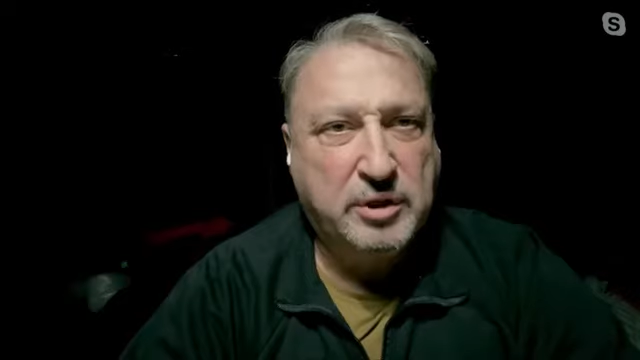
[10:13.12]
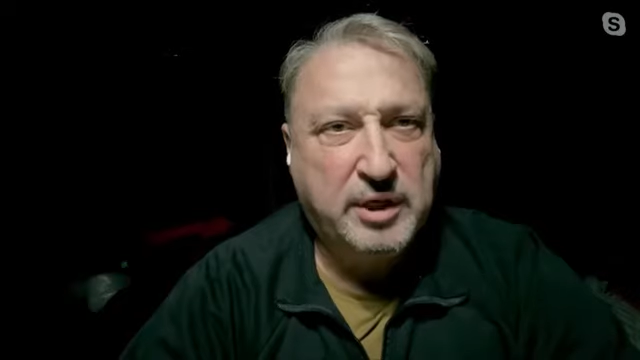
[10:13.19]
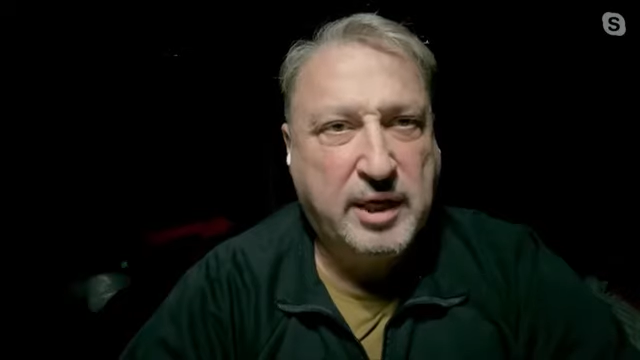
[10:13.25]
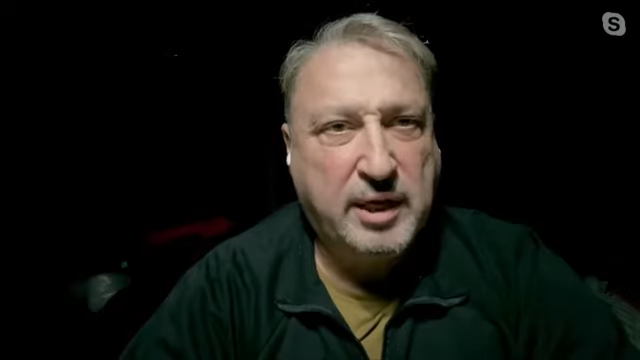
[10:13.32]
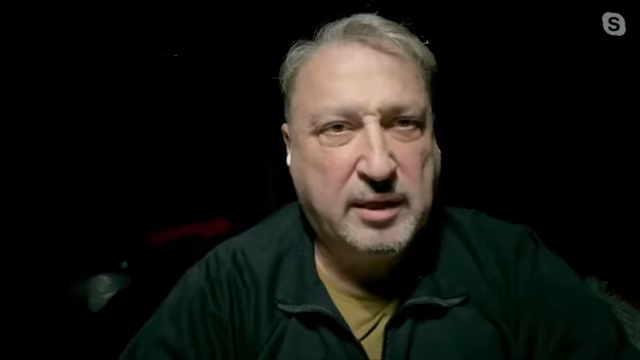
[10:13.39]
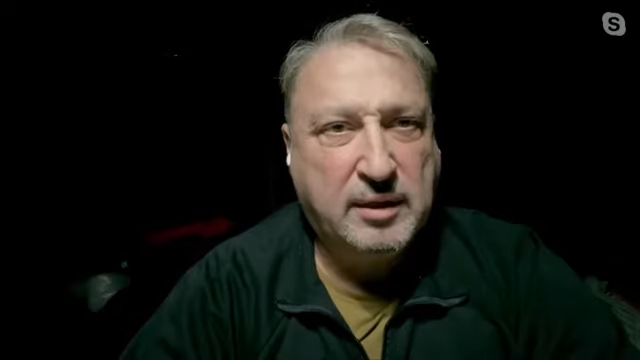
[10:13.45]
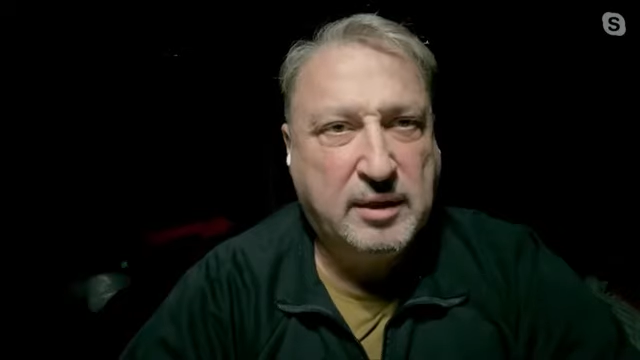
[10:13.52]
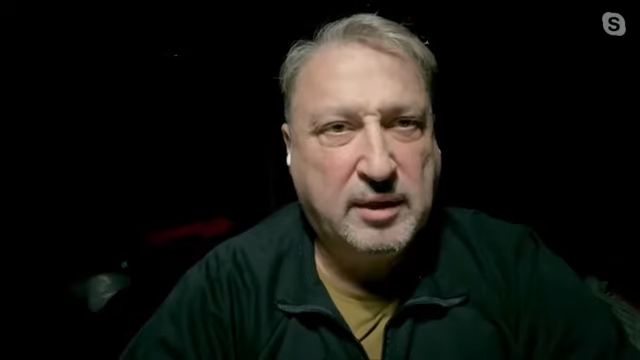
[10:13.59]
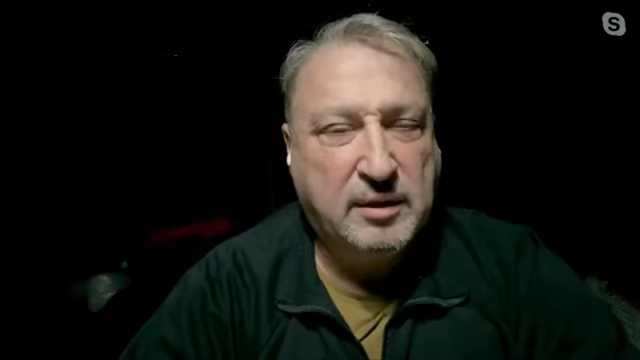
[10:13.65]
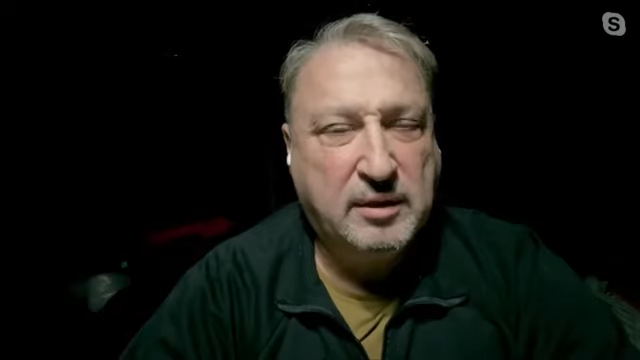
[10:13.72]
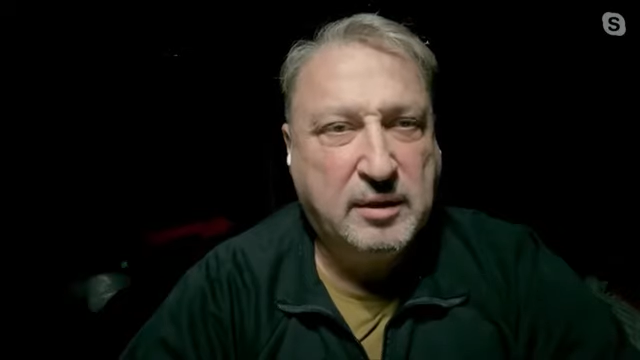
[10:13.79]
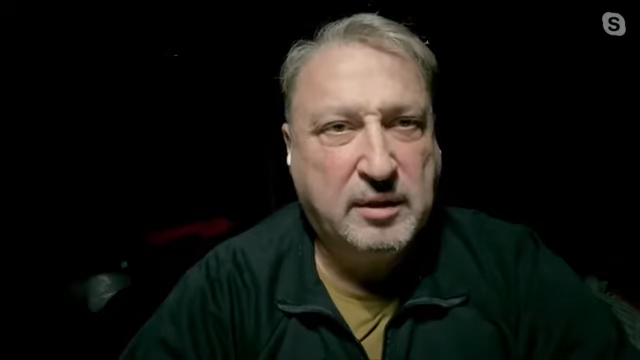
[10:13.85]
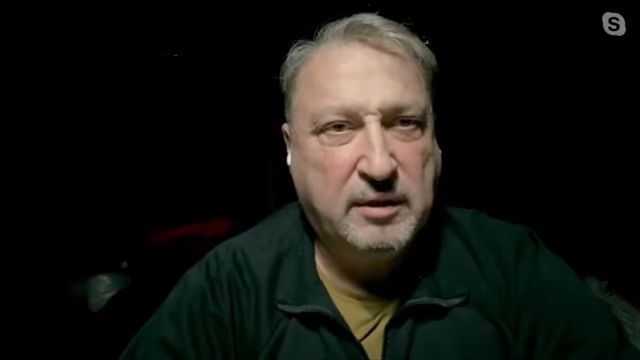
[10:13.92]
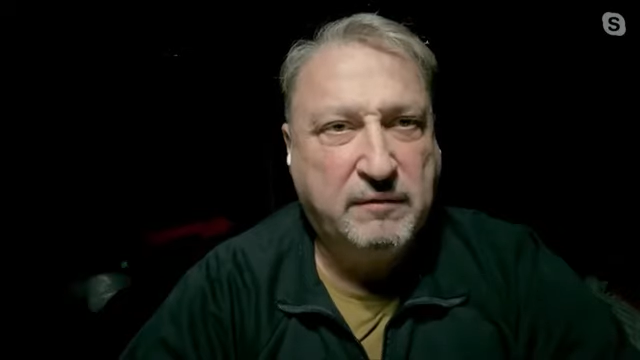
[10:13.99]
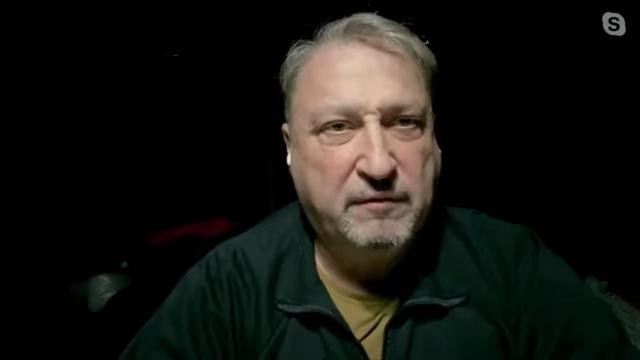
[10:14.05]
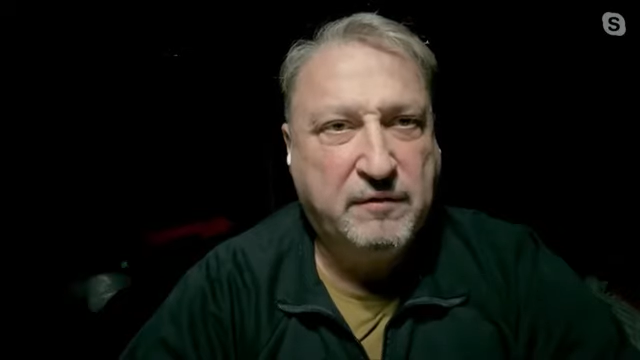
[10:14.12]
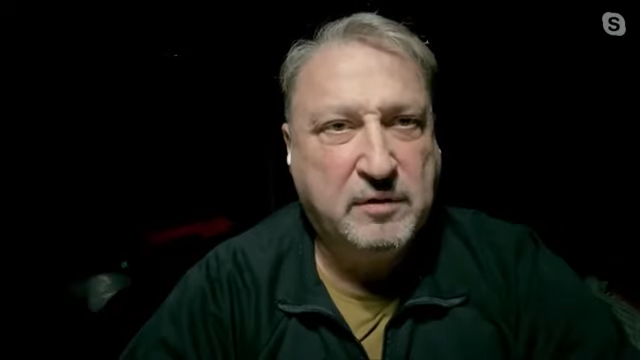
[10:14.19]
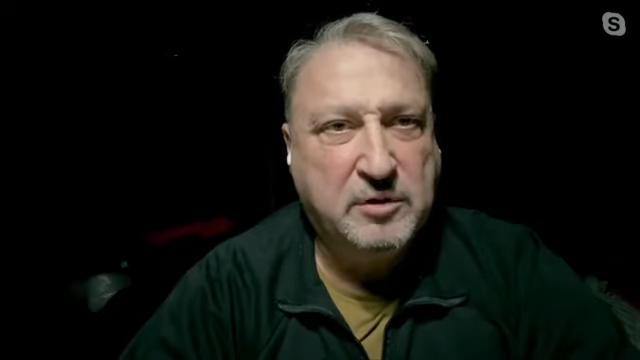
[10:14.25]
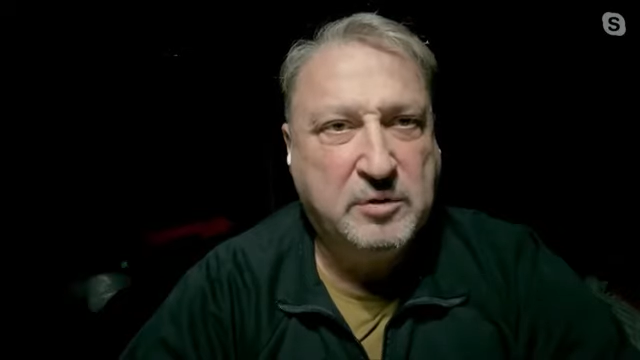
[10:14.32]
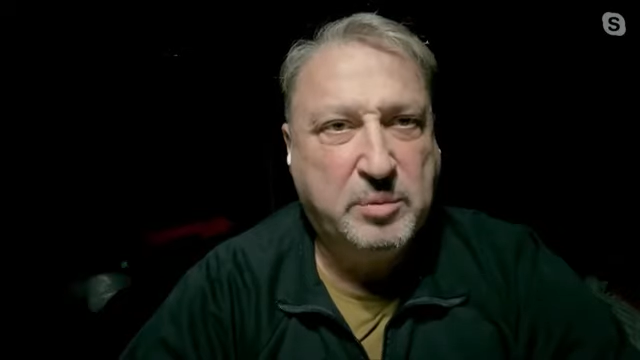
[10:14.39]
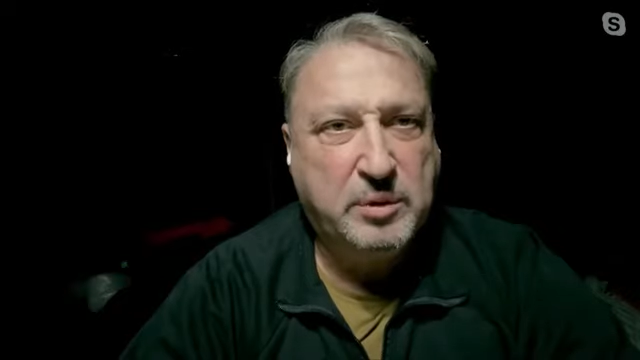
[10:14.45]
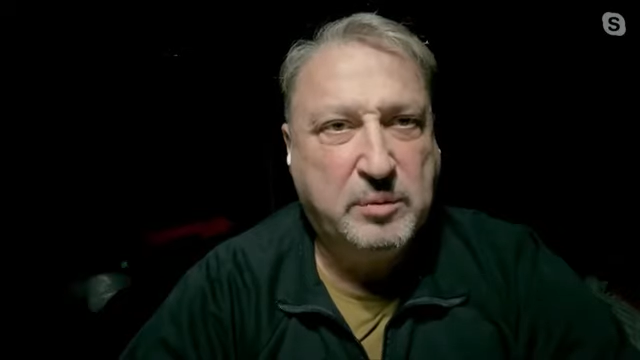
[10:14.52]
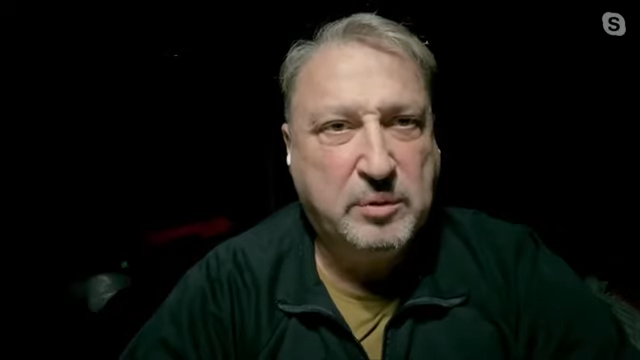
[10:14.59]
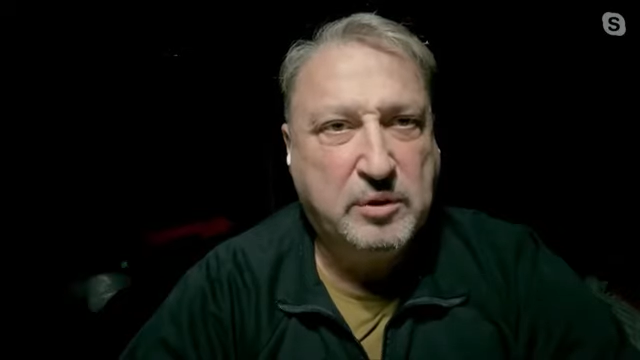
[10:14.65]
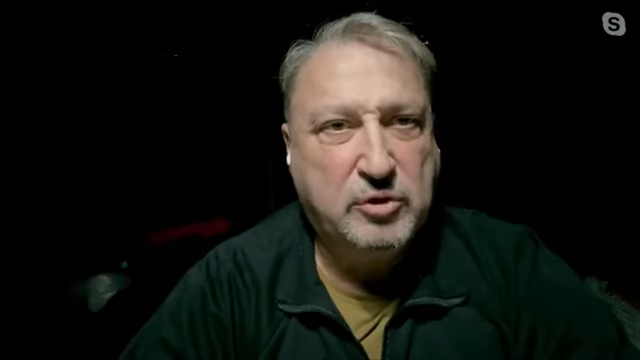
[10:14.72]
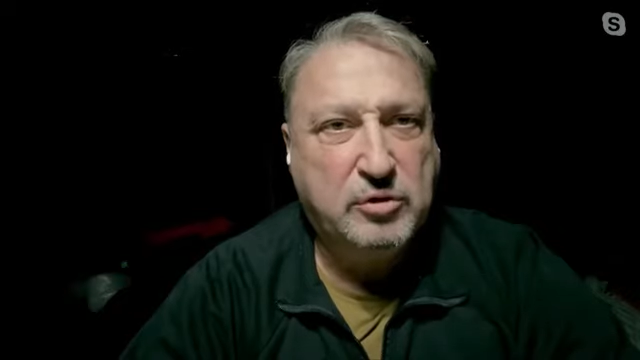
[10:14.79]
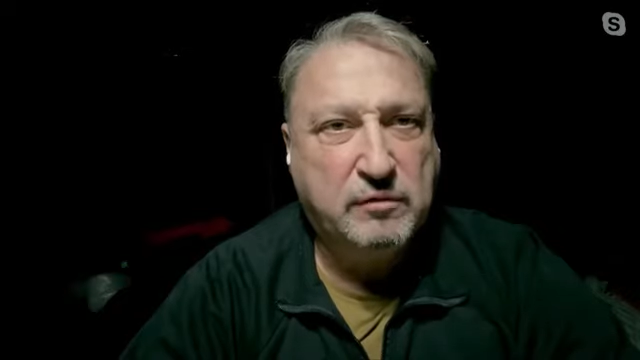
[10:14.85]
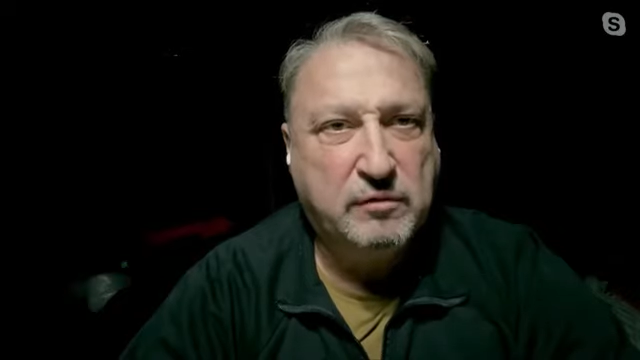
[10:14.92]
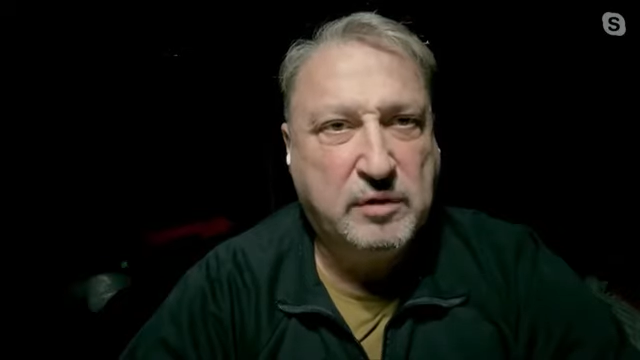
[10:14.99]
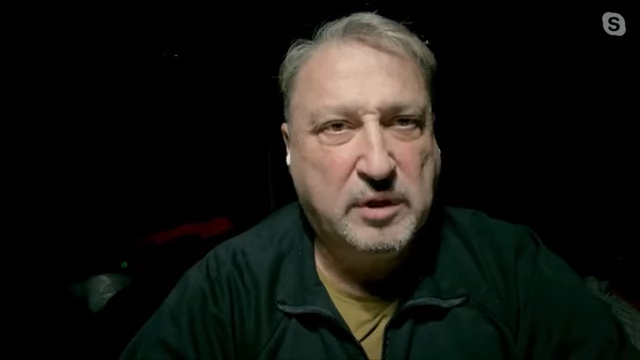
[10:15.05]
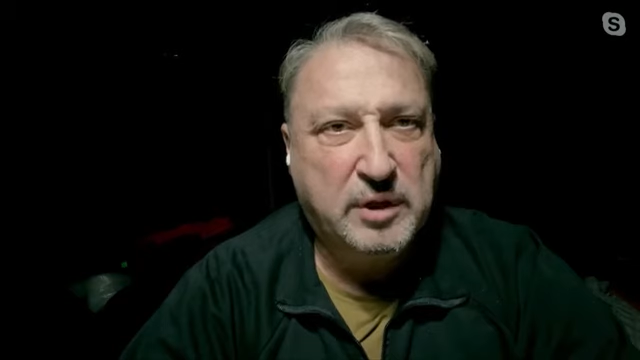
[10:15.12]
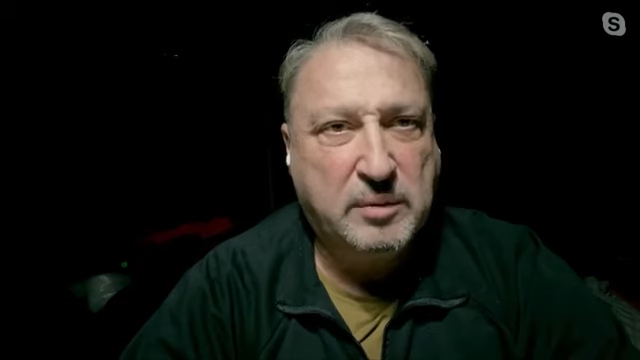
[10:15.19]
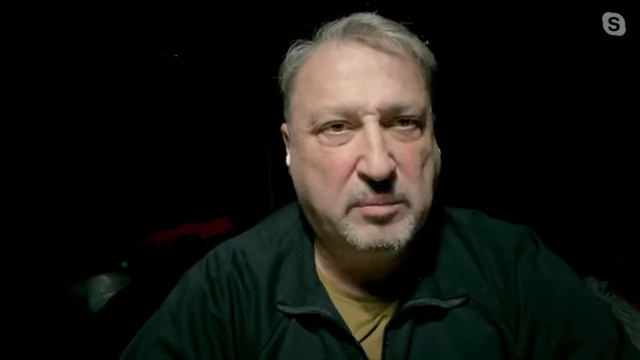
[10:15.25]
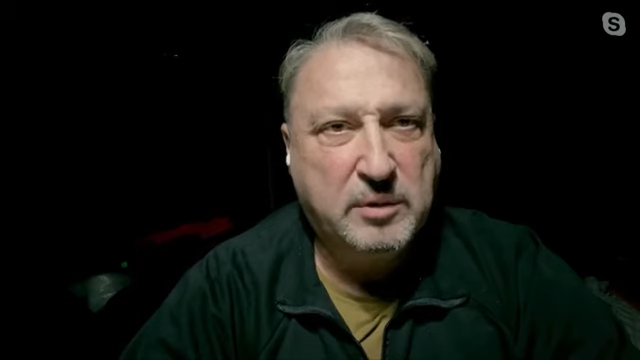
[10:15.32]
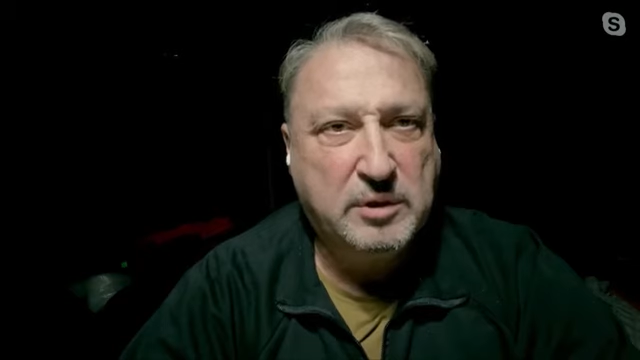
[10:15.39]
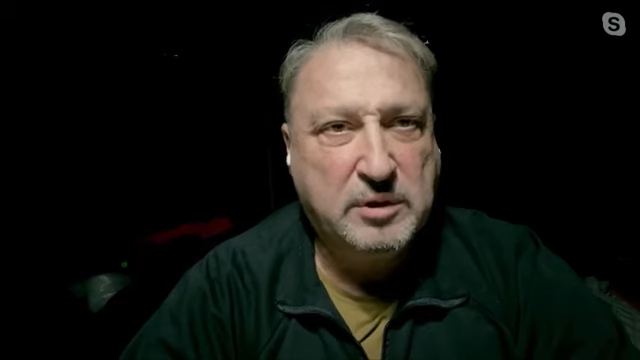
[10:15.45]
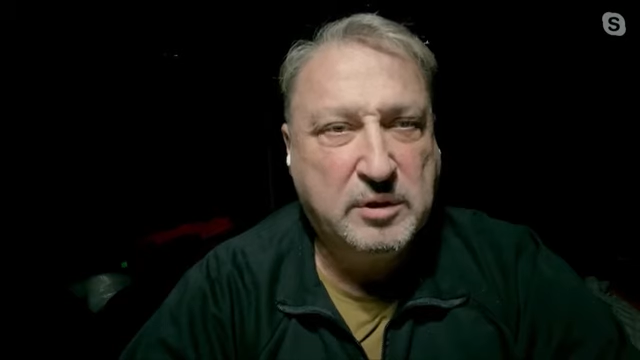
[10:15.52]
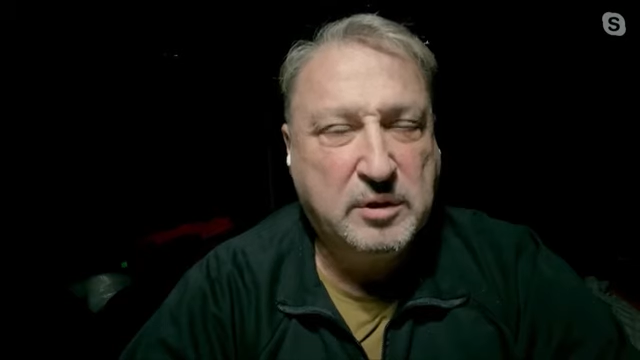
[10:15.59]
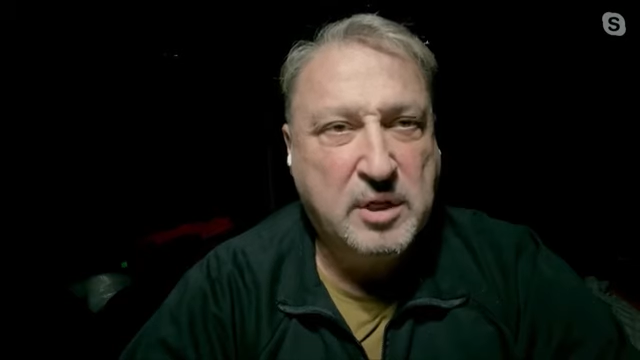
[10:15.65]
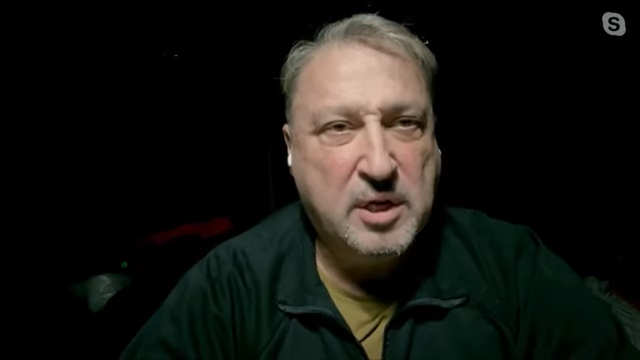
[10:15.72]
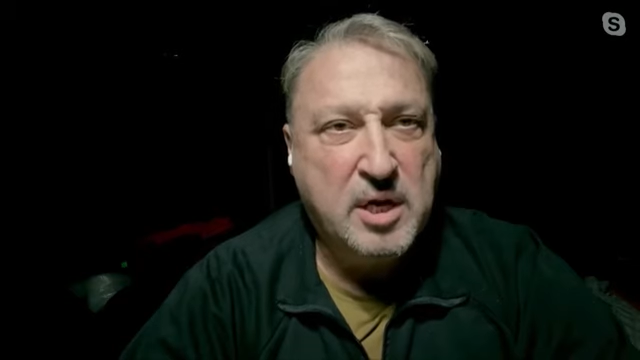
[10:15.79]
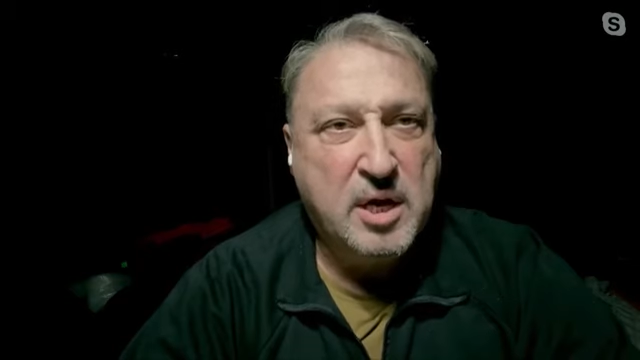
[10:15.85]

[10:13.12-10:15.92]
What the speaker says: can't tell the difference between a Javelin missile,